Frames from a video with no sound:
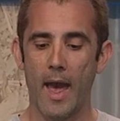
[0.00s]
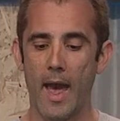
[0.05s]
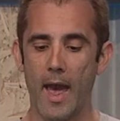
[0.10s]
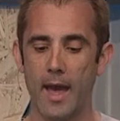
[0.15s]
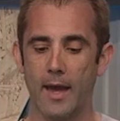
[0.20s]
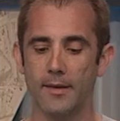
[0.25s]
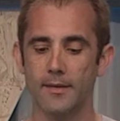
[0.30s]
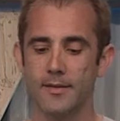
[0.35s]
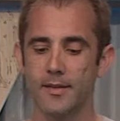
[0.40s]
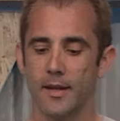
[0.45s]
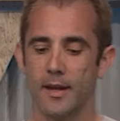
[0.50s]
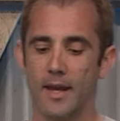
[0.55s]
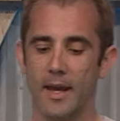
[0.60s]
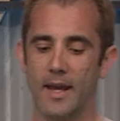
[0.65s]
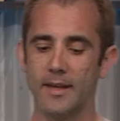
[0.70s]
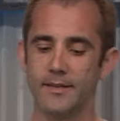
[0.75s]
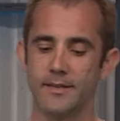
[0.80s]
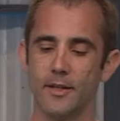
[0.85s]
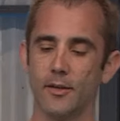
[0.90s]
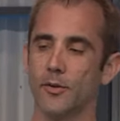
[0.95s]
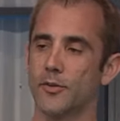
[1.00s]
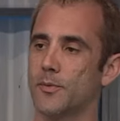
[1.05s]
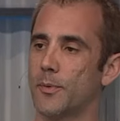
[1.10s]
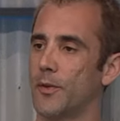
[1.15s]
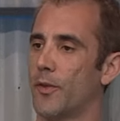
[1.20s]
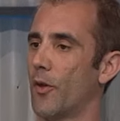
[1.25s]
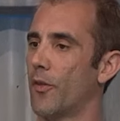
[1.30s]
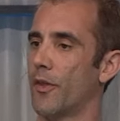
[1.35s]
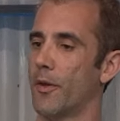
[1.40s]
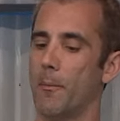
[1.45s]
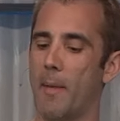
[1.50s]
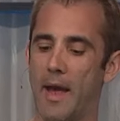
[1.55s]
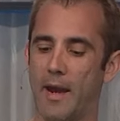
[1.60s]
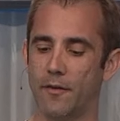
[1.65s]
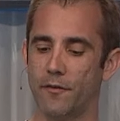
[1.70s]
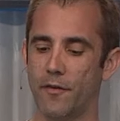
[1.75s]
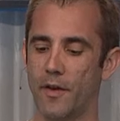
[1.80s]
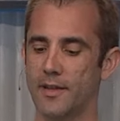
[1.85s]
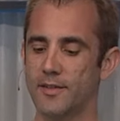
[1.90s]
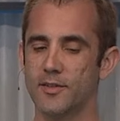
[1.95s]
And it deals with all the
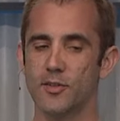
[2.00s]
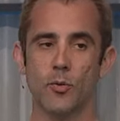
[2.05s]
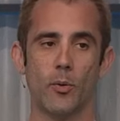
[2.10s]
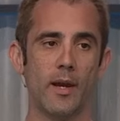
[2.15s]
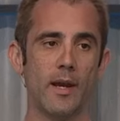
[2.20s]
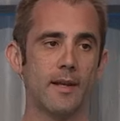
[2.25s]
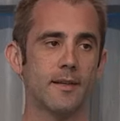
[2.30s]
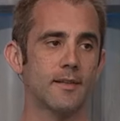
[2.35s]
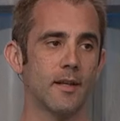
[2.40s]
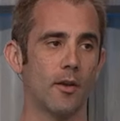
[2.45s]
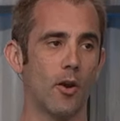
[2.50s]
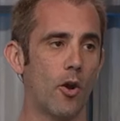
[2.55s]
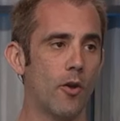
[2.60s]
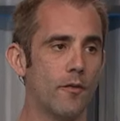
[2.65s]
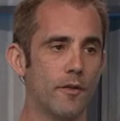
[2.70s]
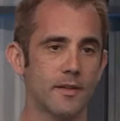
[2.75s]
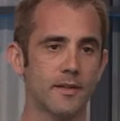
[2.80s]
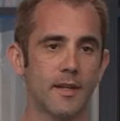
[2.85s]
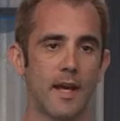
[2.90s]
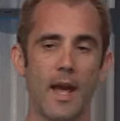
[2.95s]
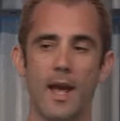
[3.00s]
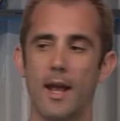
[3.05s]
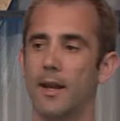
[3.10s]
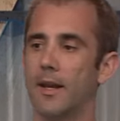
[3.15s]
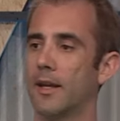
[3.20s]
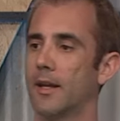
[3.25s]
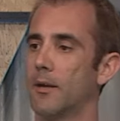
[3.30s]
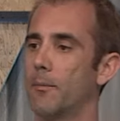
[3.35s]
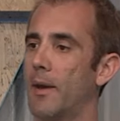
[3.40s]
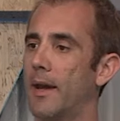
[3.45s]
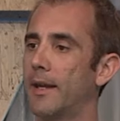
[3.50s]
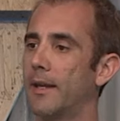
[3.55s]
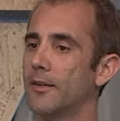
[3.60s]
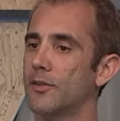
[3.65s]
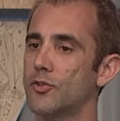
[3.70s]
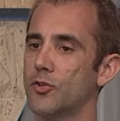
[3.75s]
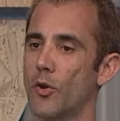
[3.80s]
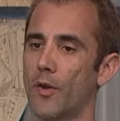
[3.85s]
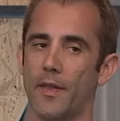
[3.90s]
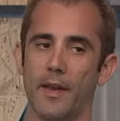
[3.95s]
manifest tweaks and overscanning and
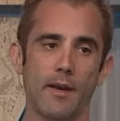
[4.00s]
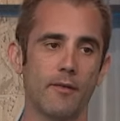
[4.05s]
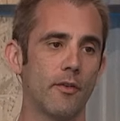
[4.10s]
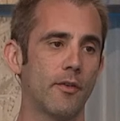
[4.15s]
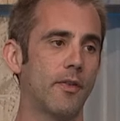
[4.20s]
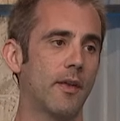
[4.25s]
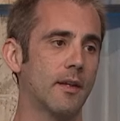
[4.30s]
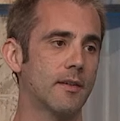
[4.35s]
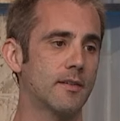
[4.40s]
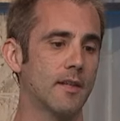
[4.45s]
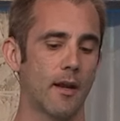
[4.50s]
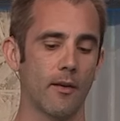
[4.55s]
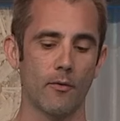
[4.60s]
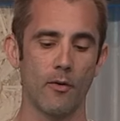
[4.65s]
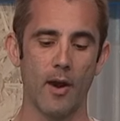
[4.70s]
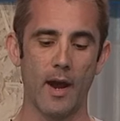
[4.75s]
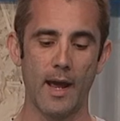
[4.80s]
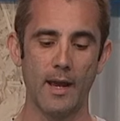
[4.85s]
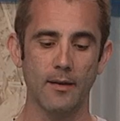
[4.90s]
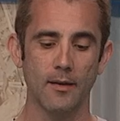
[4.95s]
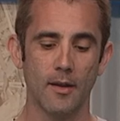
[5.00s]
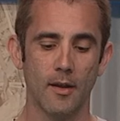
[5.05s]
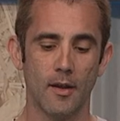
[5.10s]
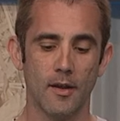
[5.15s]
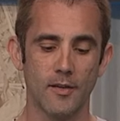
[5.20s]
making sure that everything's done right.